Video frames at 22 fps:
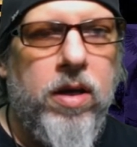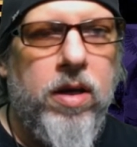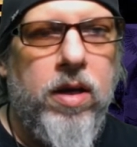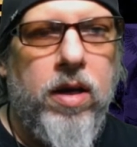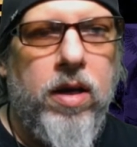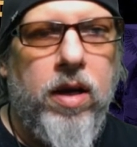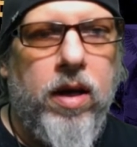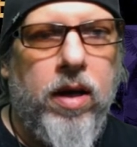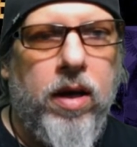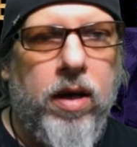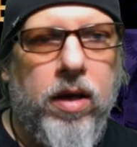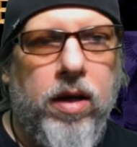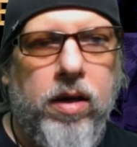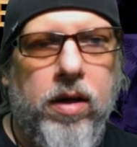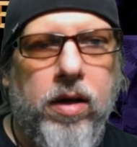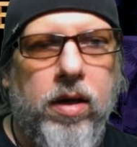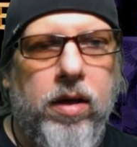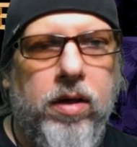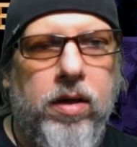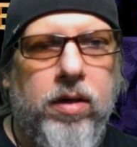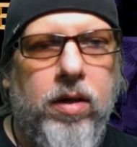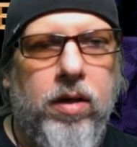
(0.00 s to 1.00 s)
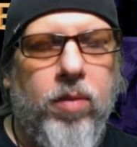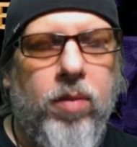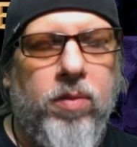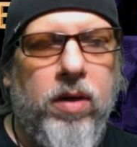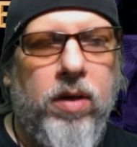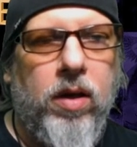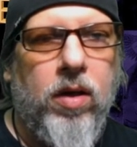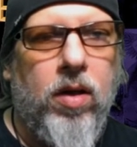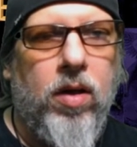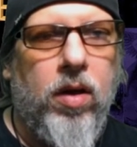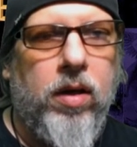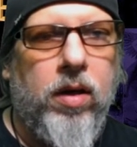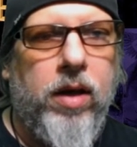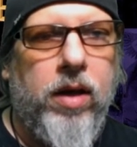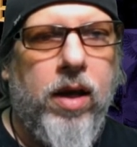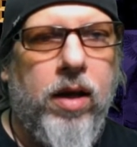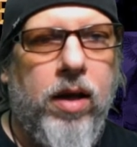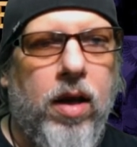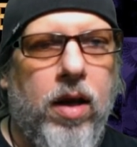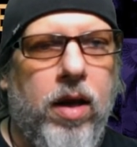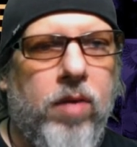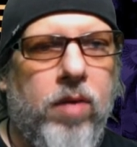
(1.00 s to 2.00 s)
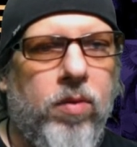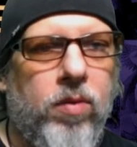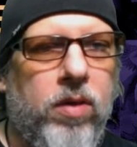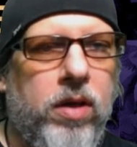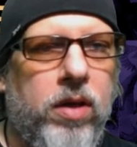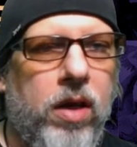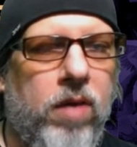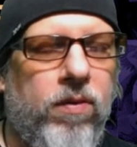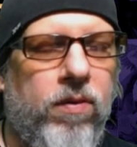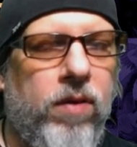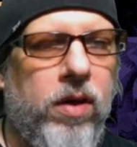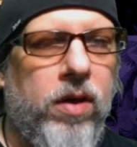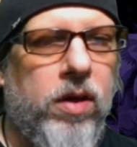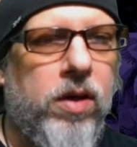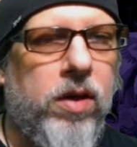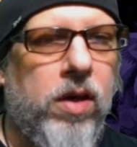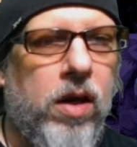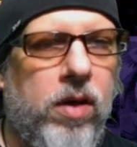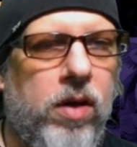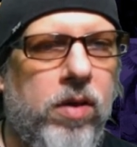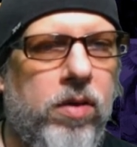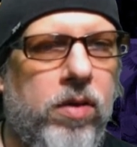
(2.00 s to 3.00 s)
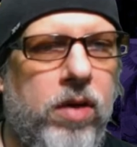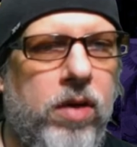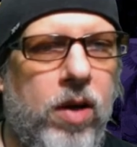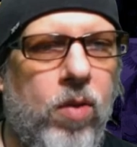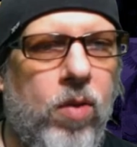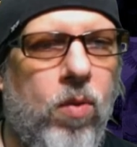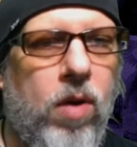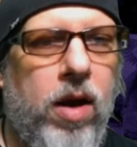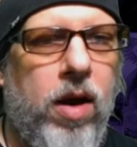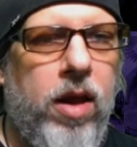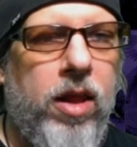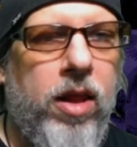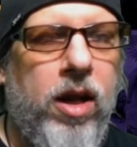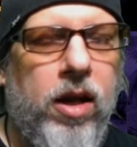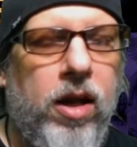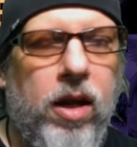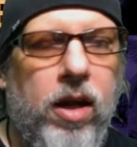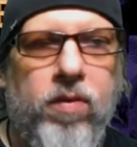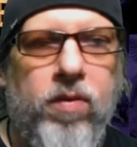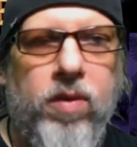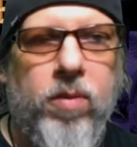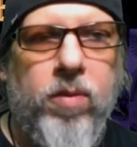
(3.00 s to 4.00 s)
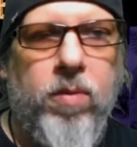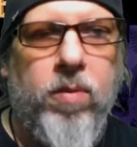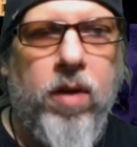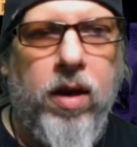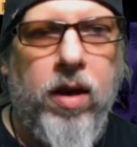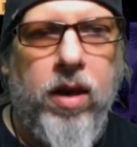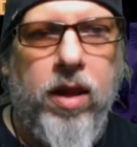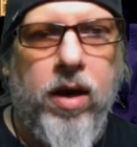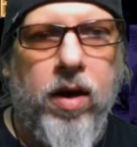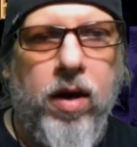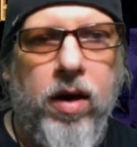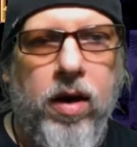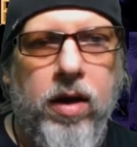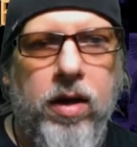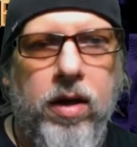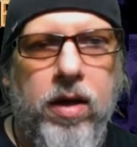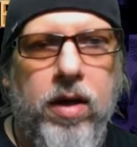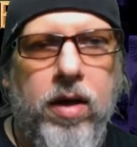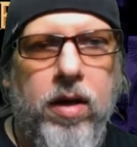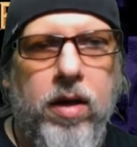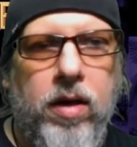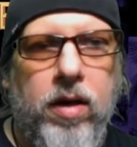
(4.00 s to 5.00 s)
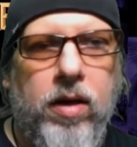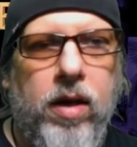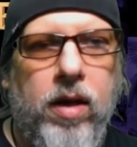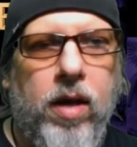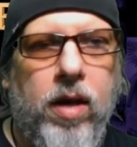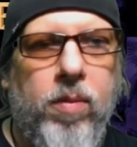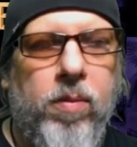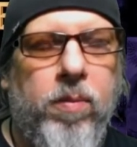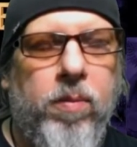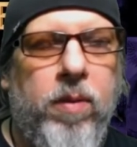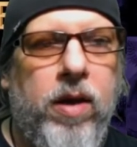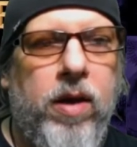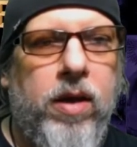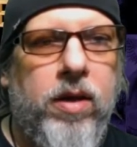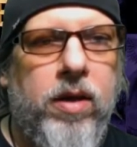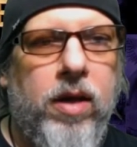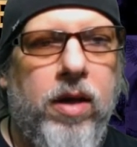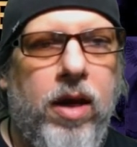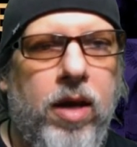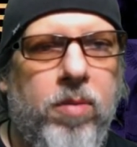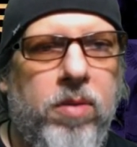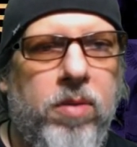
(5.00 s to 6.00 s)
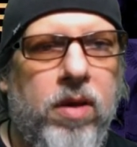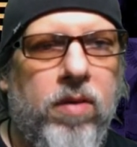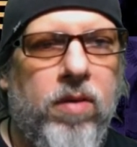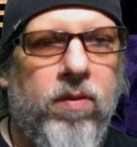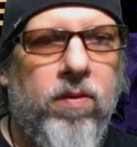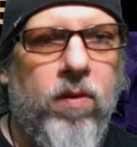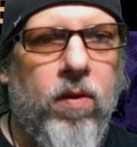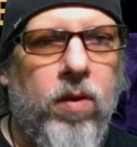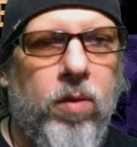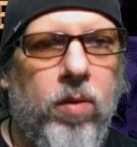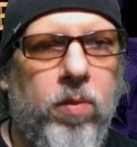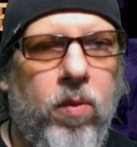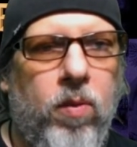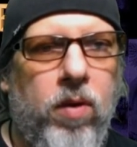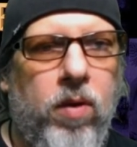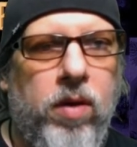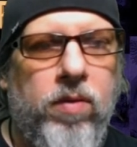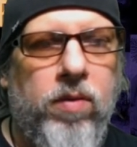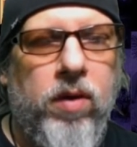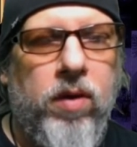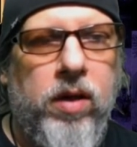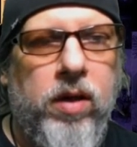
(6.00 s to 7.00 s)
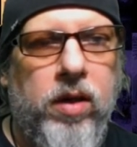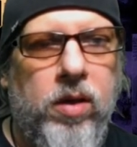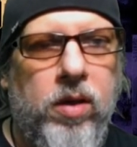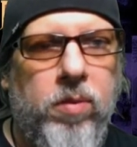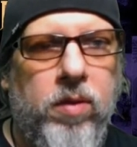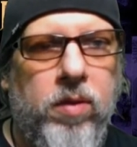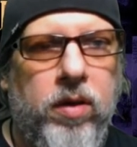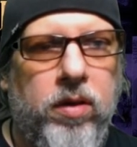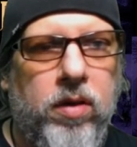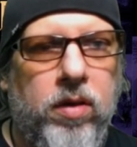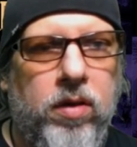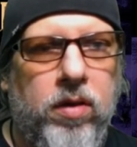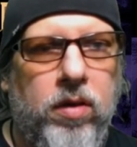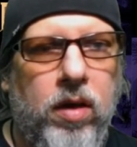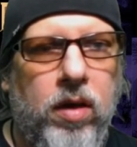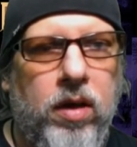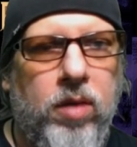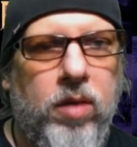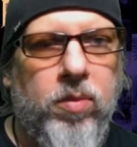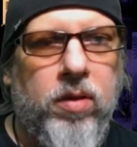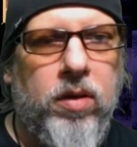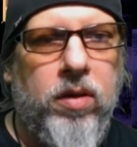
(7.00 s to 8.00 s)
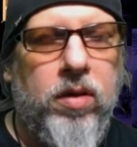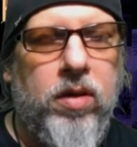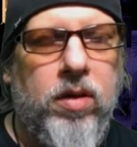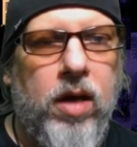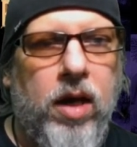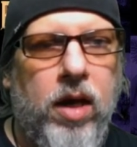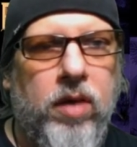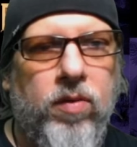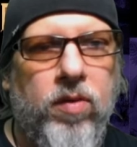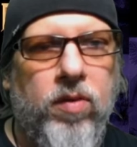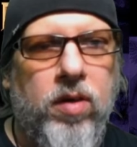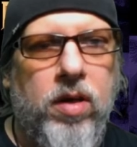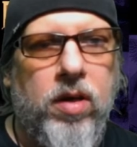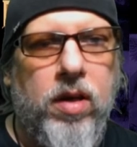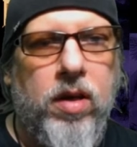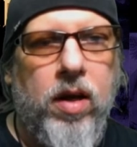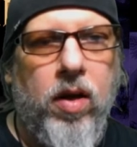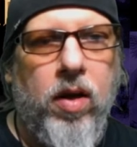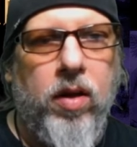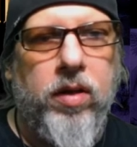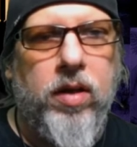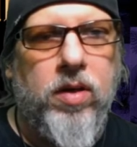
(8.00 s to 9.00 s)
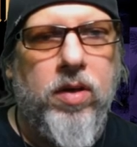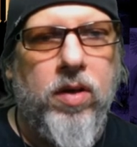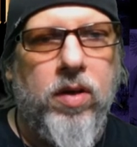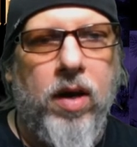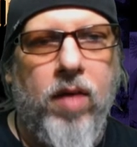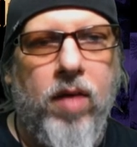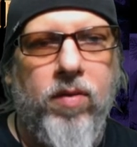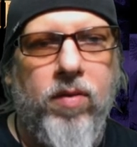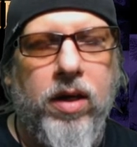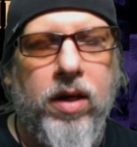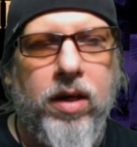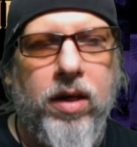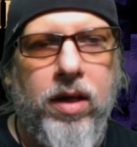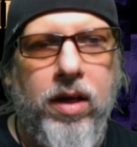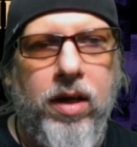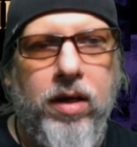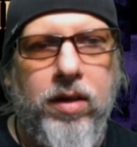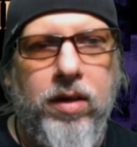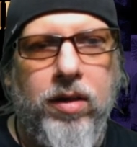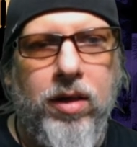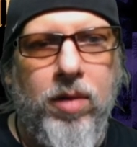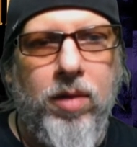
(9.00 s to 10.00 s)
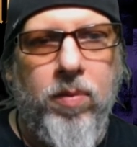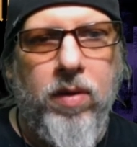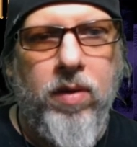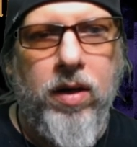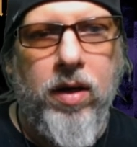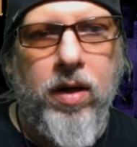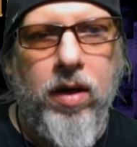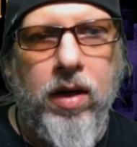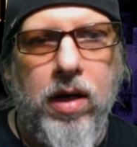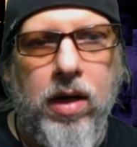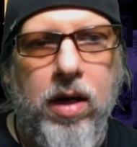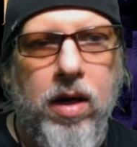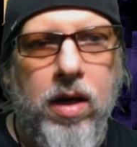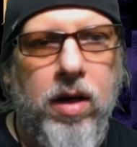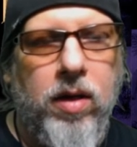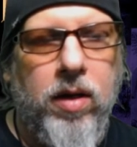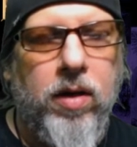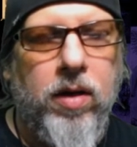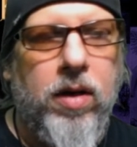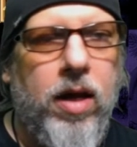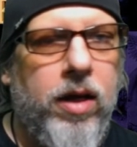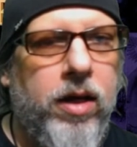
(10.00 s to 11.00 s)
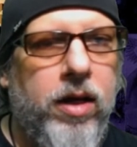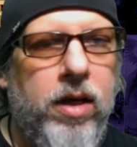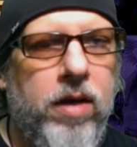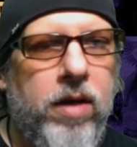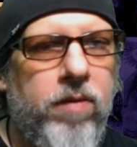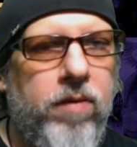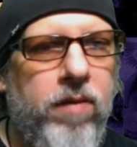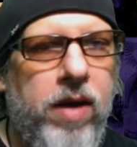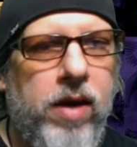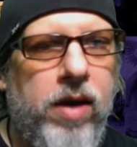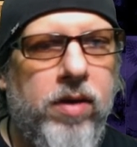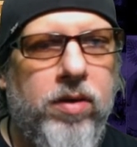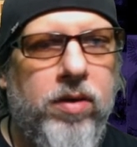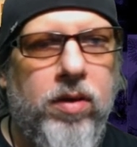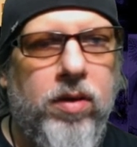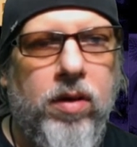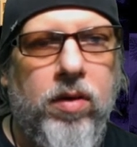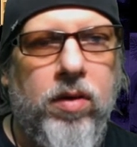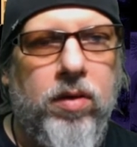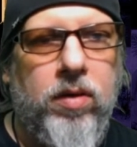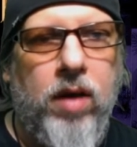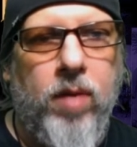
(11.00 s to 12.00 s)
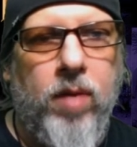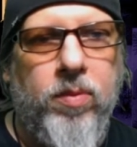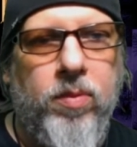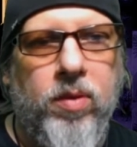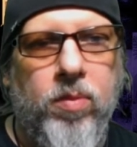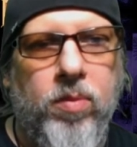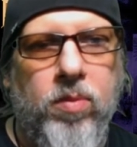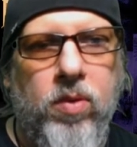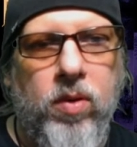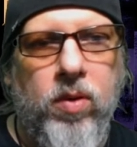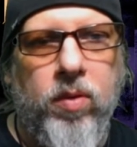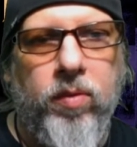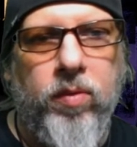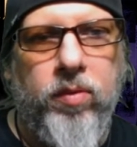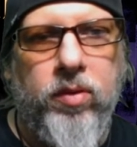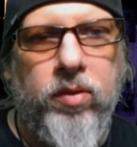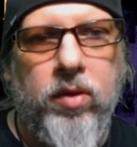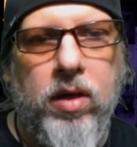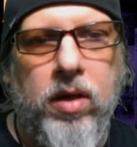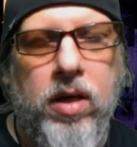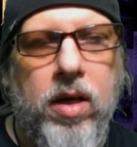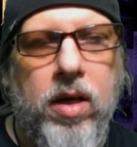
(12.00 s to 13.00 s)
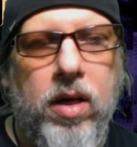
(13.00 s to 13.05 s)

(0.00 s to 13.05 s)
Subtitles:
And it's something along that line. Well, you got to figure, you understand why they left the bed there. That a bed can be the focal point for incubus and succubus attacks for an adult. Then you're having a kid sleep in there. They're not going to advance to those types of moves.